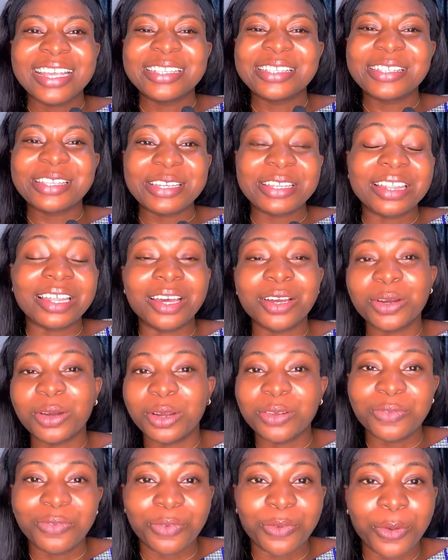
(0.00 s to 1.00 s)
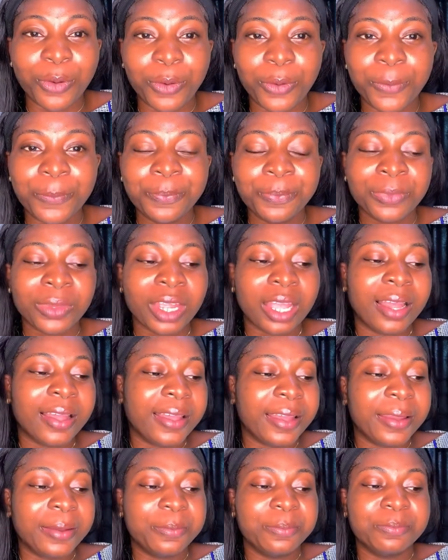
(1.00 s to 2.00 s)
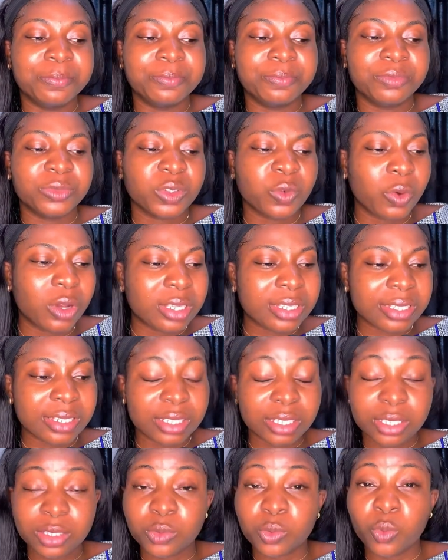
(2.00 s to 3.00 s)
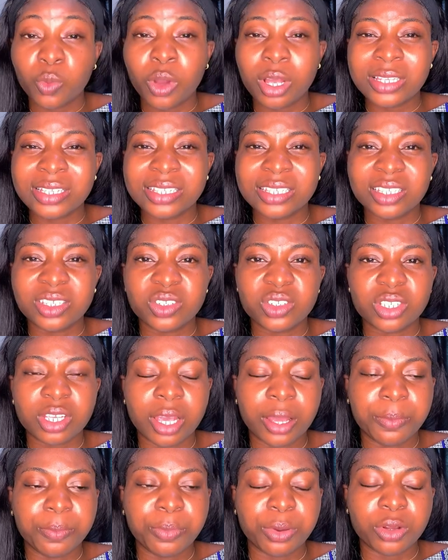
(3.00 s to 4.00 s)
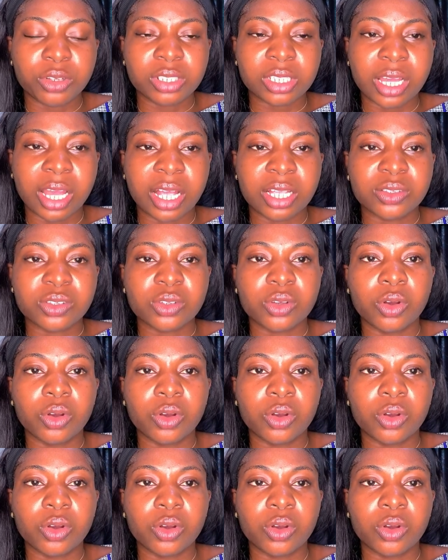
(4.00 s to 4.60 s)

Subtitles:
So thank God for podcast